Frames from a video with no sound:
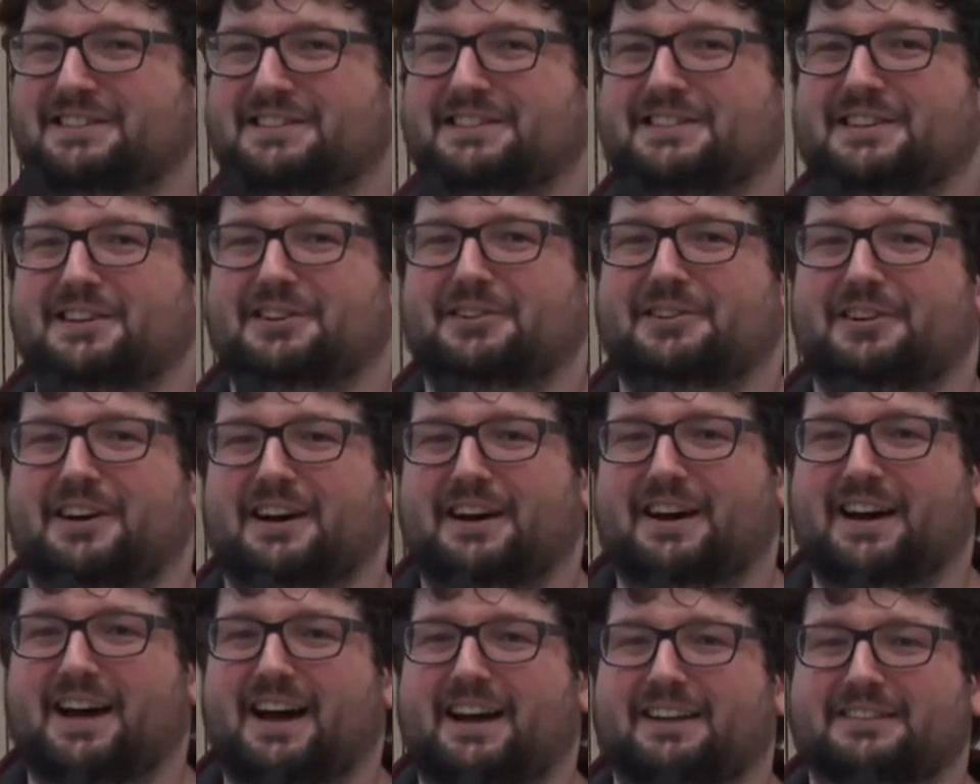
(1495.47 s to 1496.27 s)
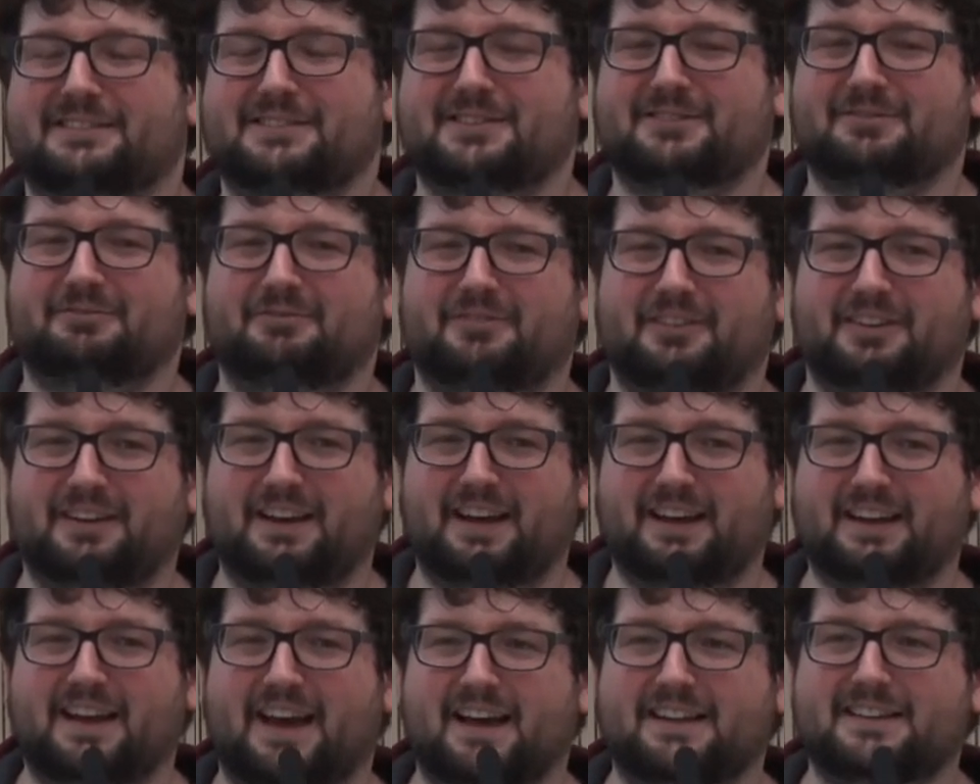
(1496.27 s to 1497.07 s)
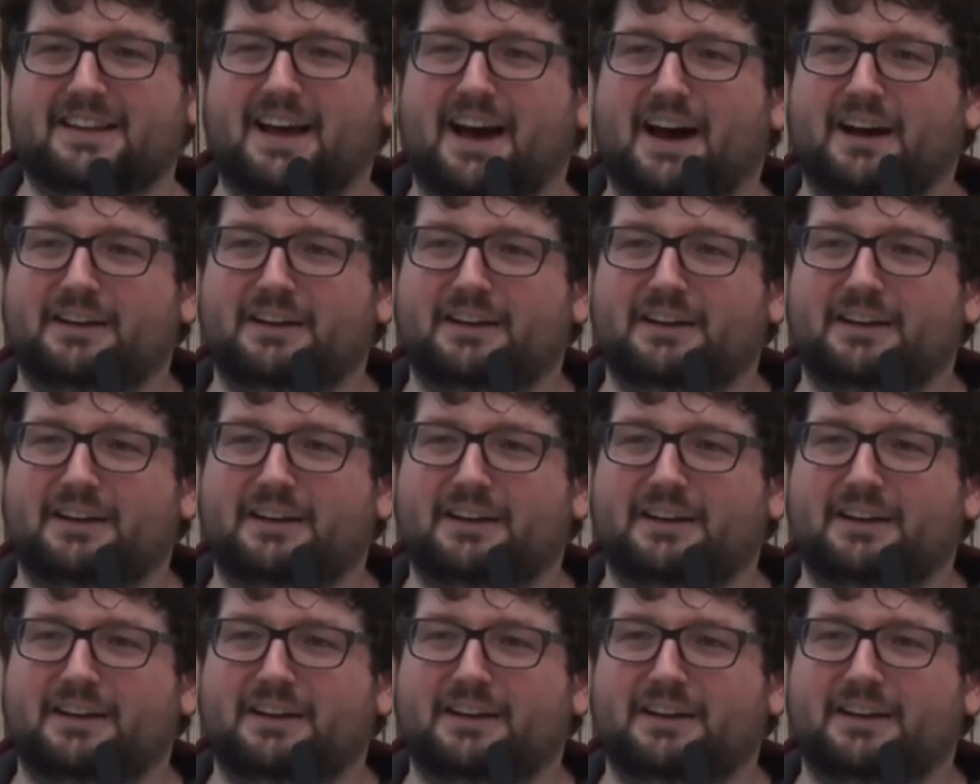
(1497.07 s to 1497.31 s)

So uh, again,